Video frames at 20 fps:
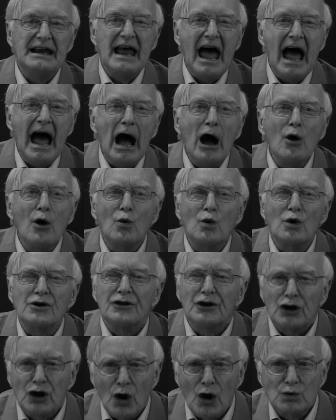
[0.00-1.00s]
how were
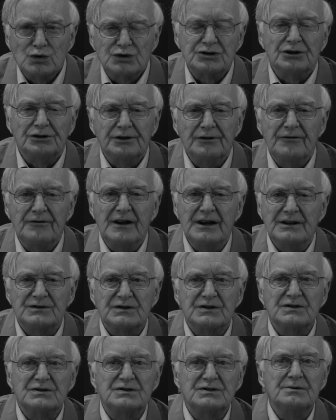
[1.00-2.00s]
the coastal
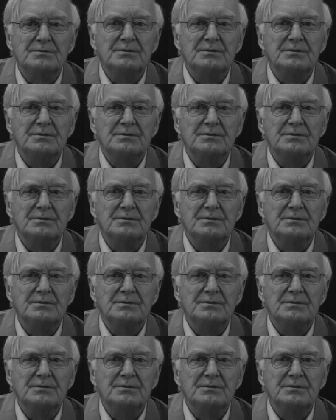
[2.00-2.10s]
defenses to